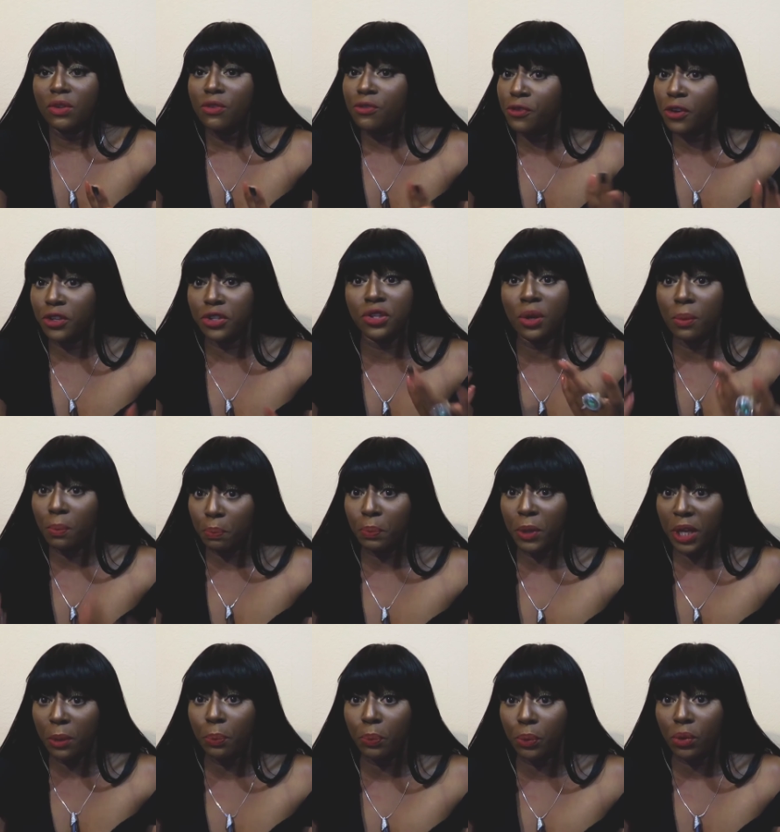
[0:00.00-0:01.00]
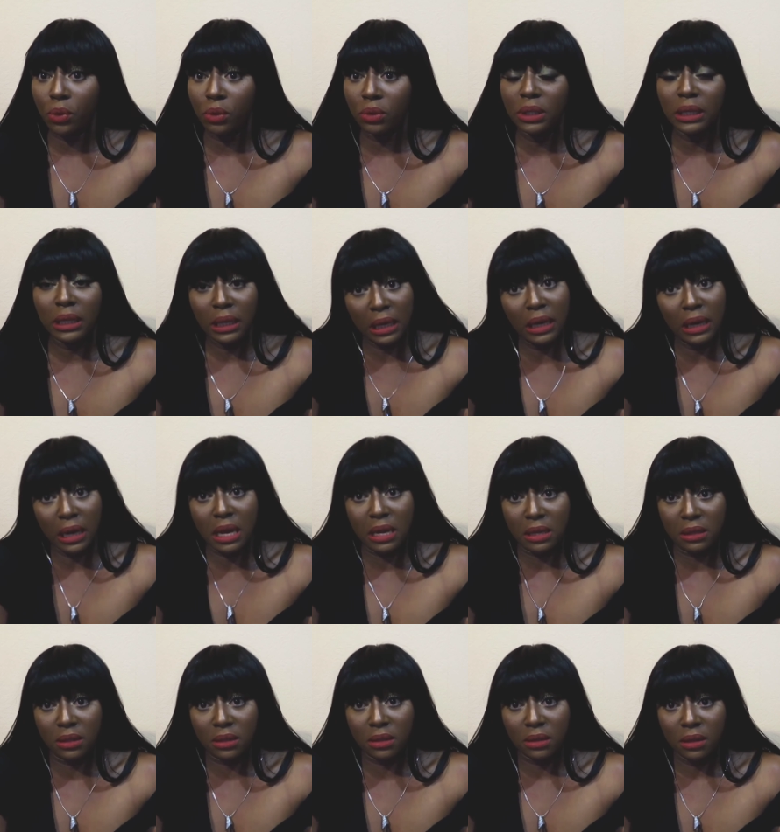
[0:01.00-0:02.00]
For some people, it
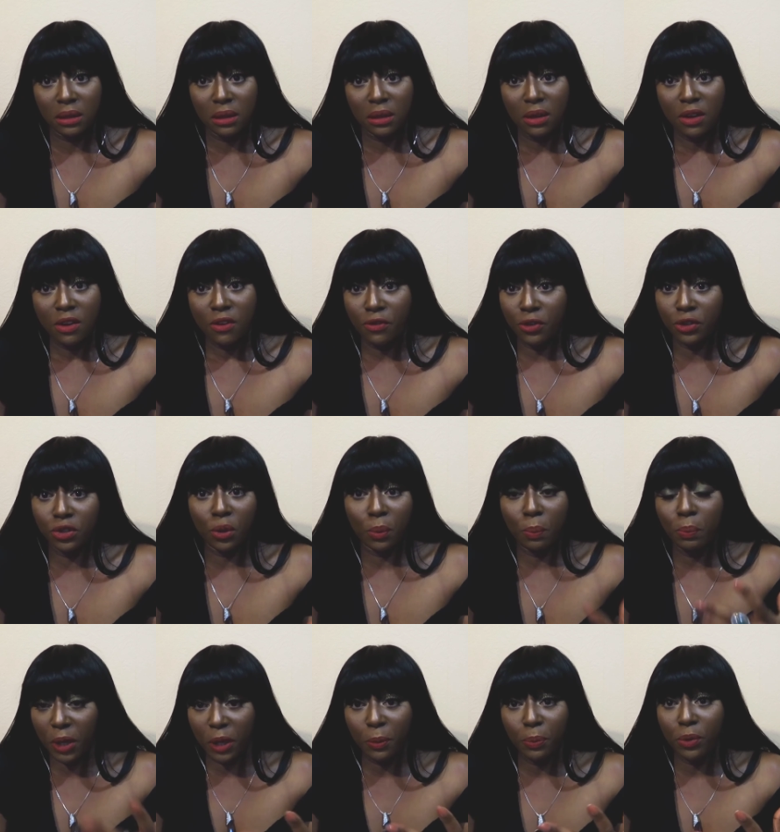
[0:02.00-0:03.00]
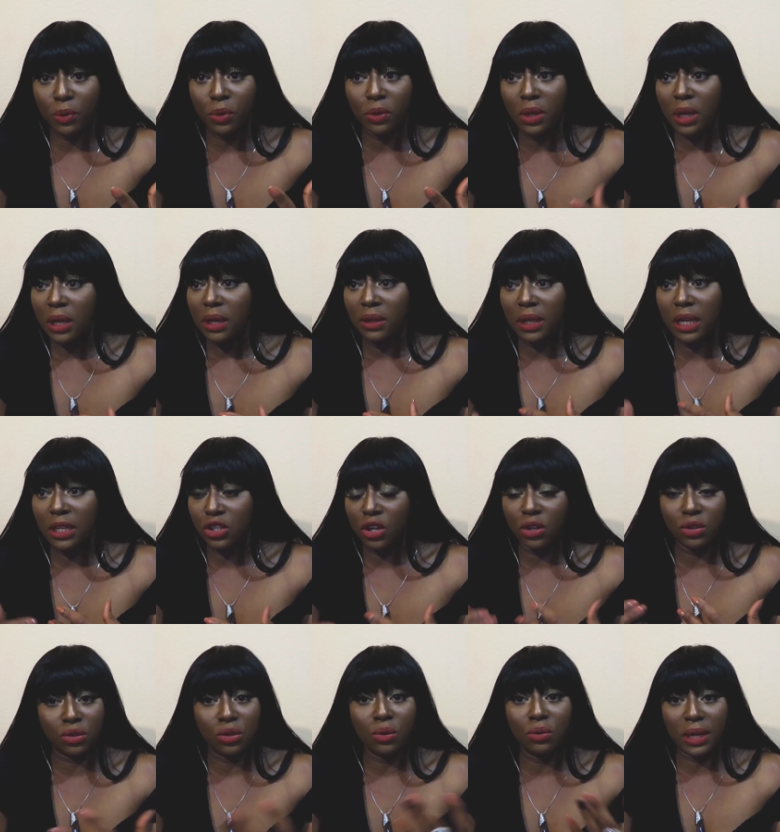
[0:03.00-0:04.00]
is. For some people, they
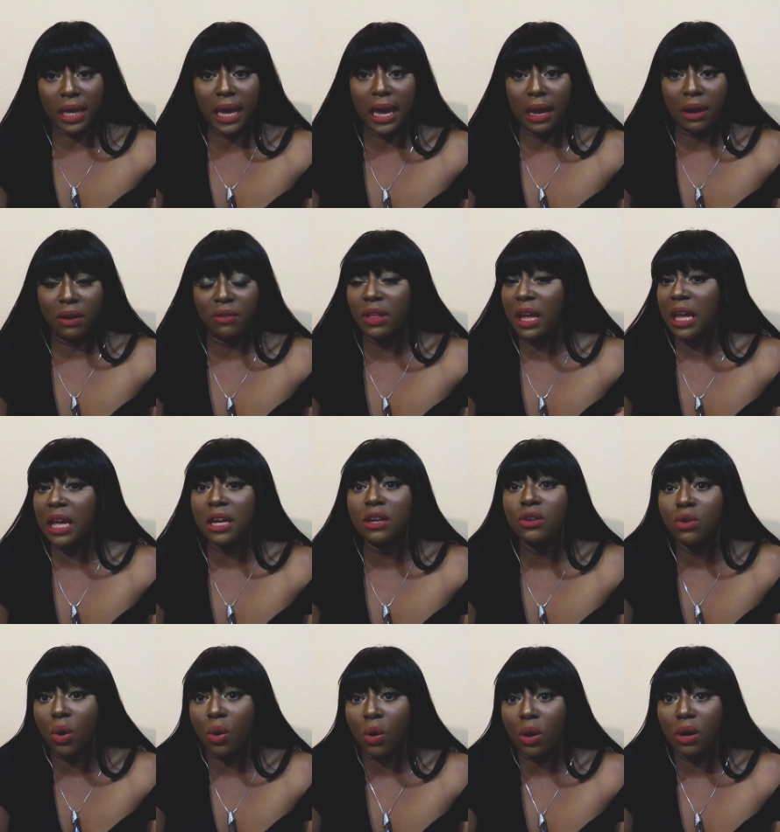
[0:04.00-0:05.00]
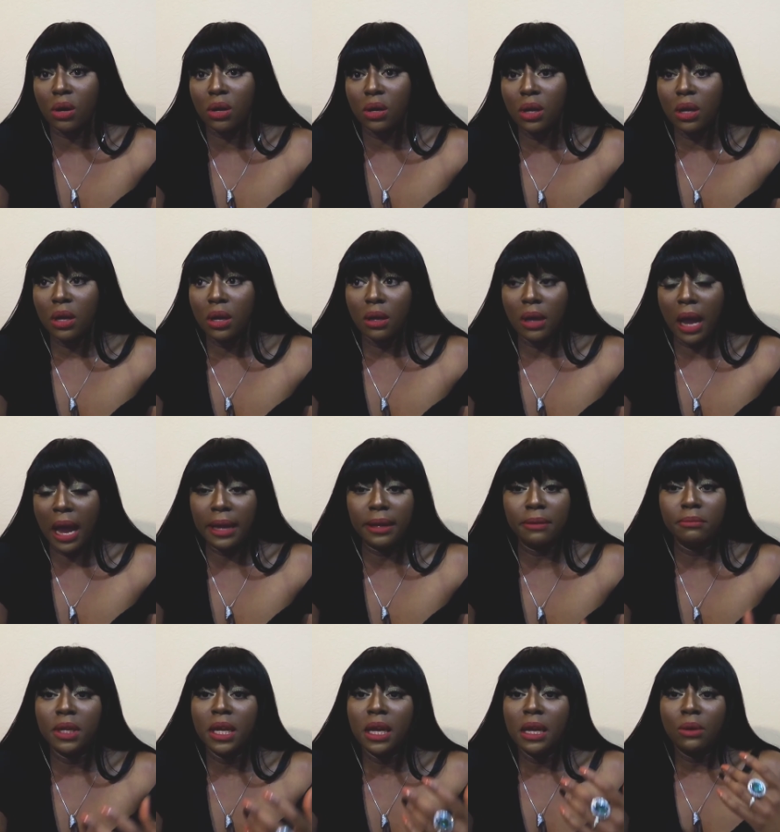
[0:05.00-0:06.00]
just don't care. They ignore.
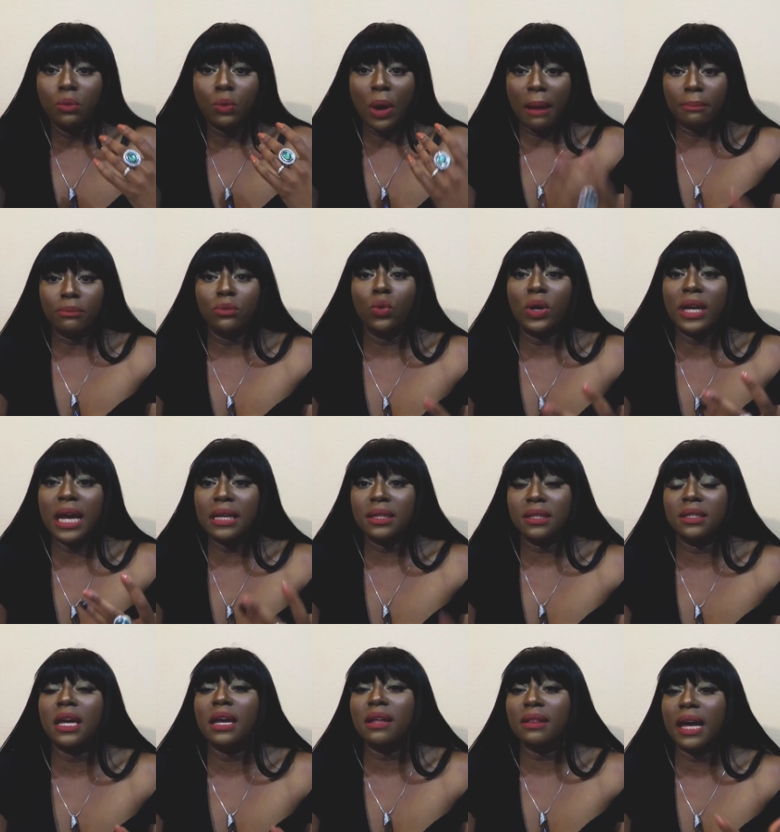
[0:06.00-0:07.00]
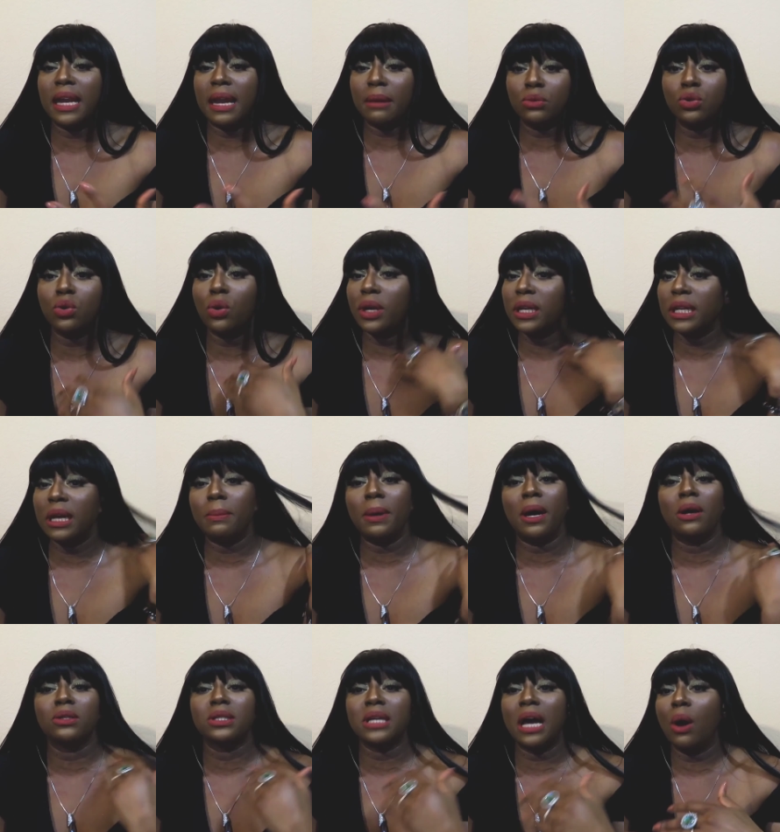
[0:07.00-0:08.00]
When I say that, I'm talking
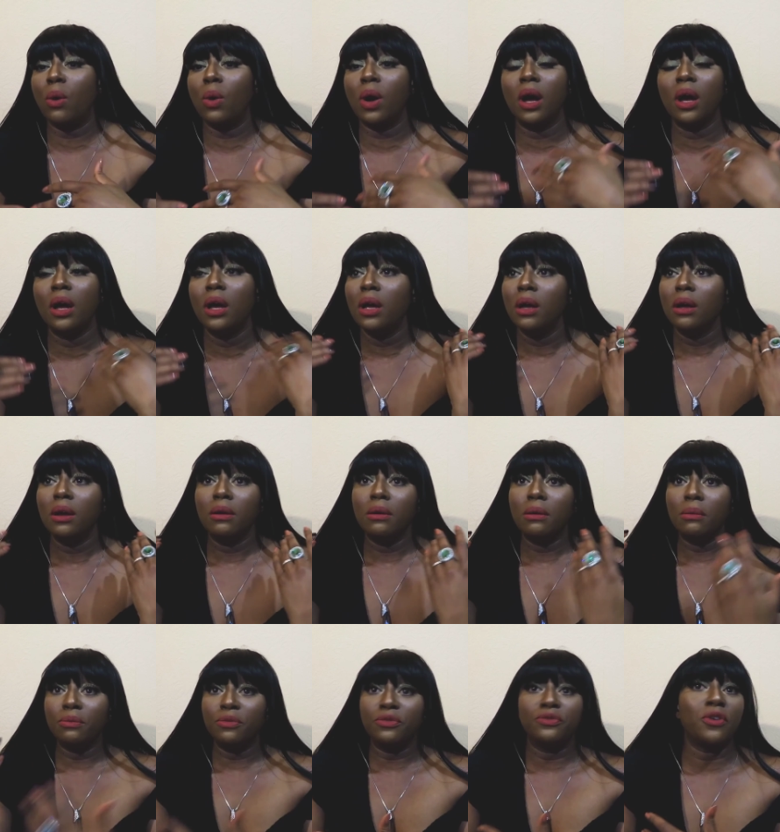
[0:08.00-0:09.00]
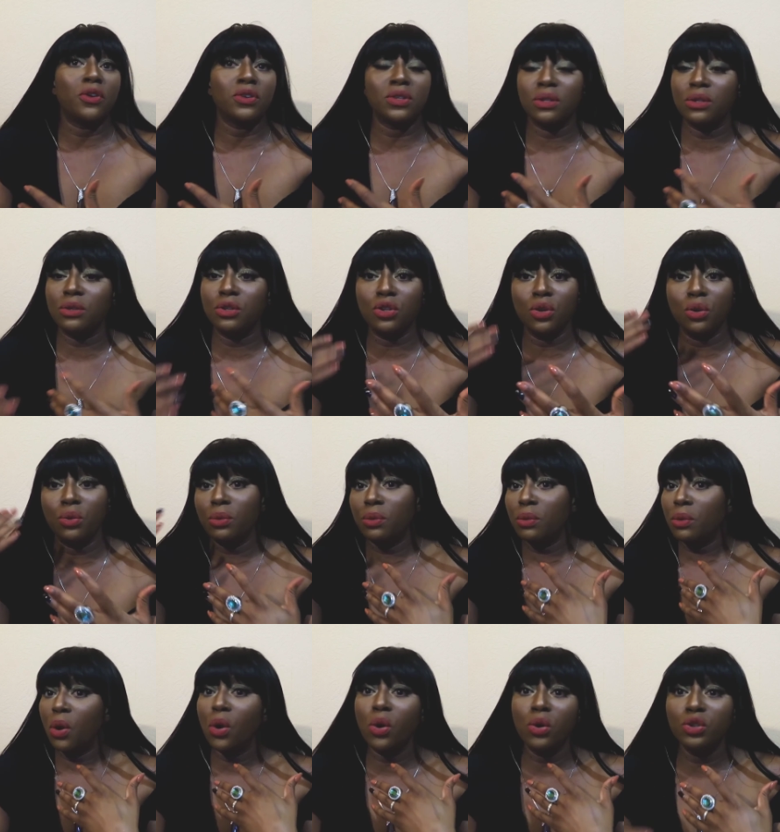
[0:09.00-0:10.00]
about our, you
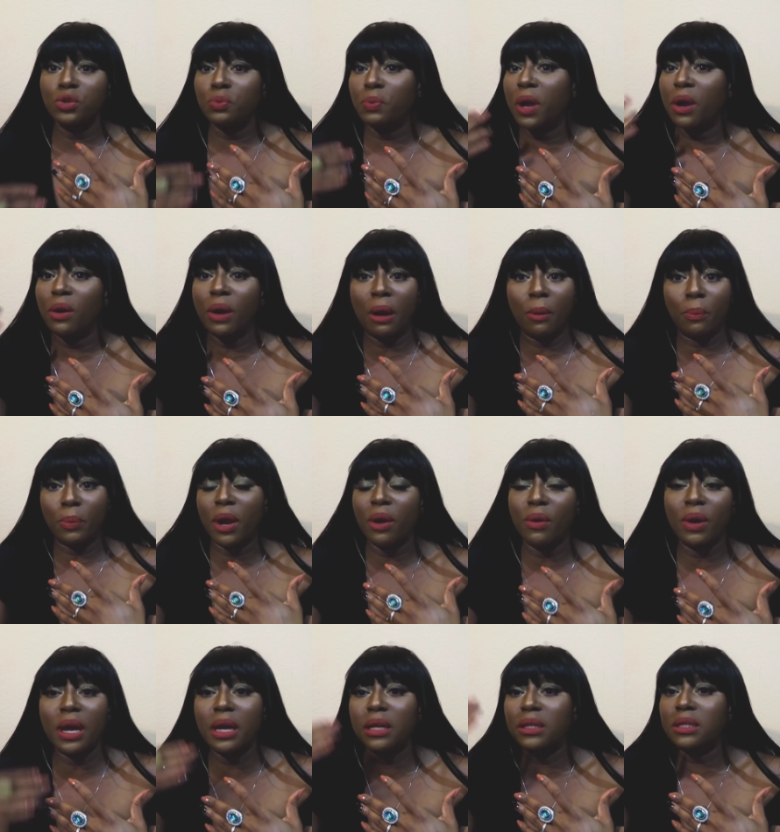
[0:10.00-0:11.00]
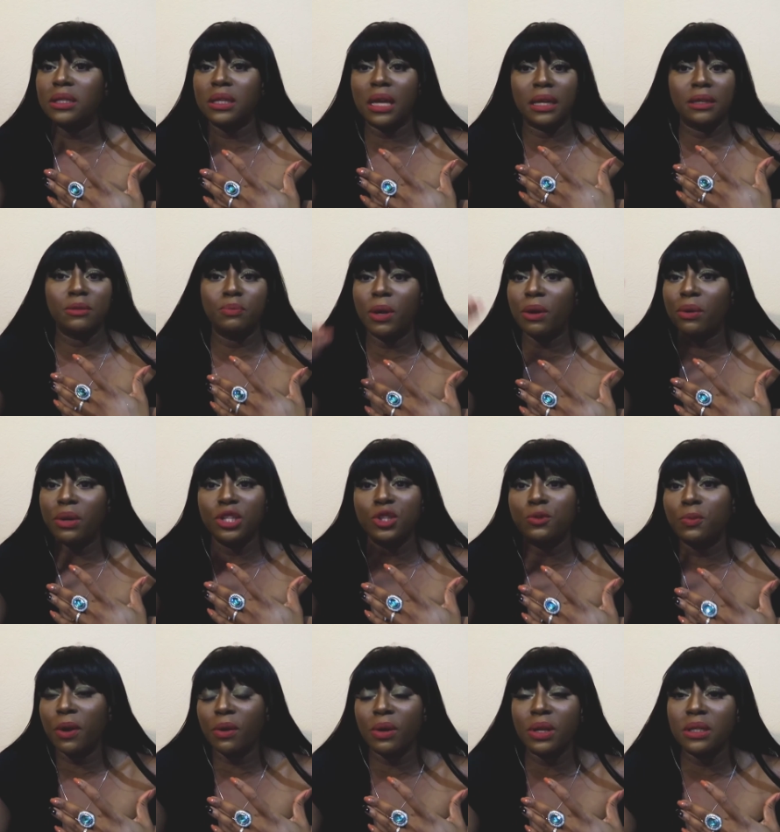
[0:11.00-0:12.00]
know, our parents and
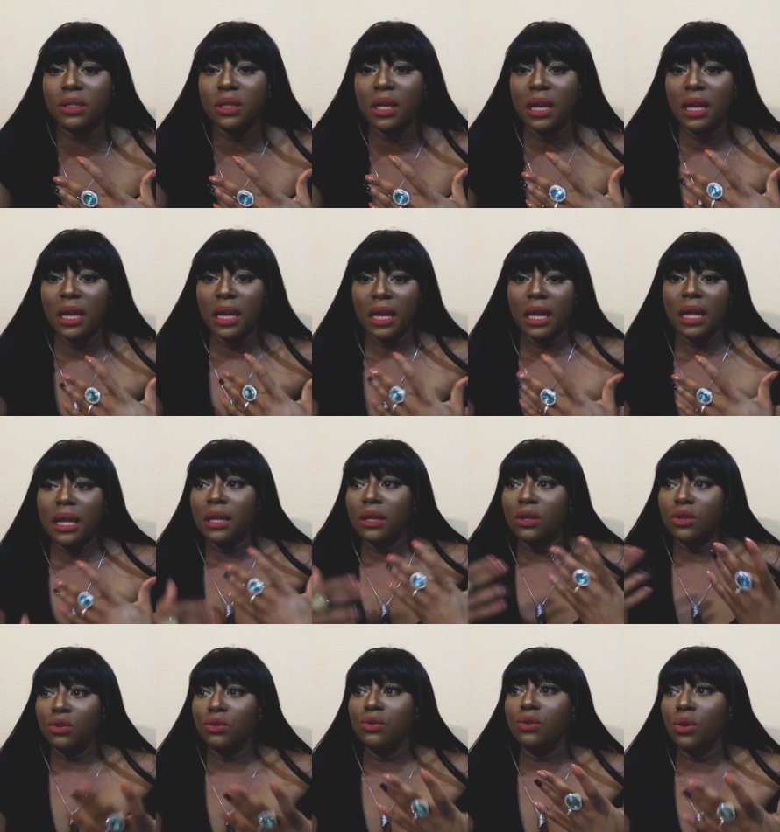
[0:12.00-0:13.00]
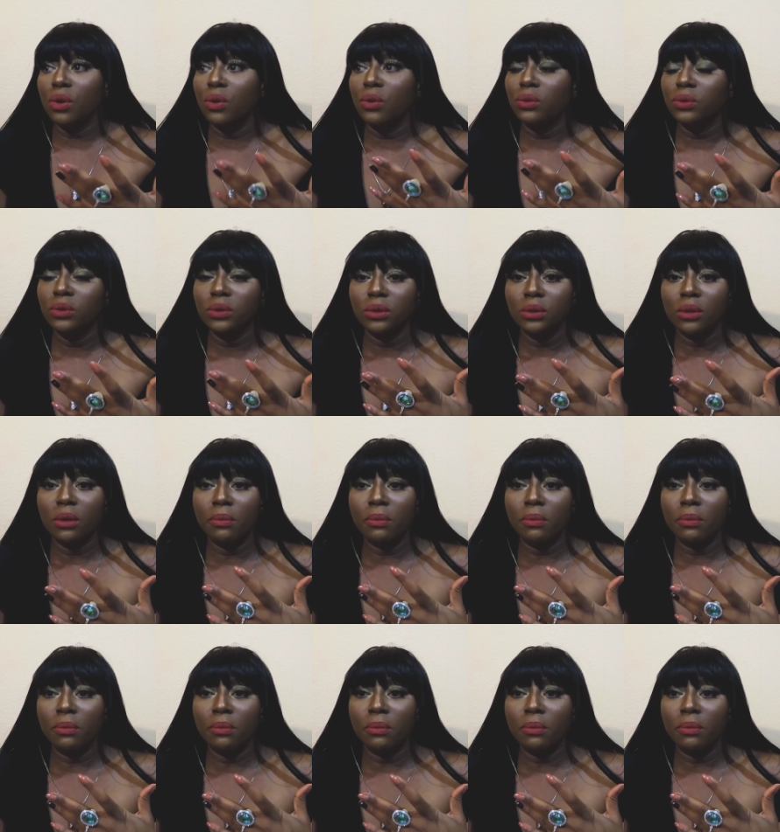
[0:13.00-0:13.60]
parents' parents, you know.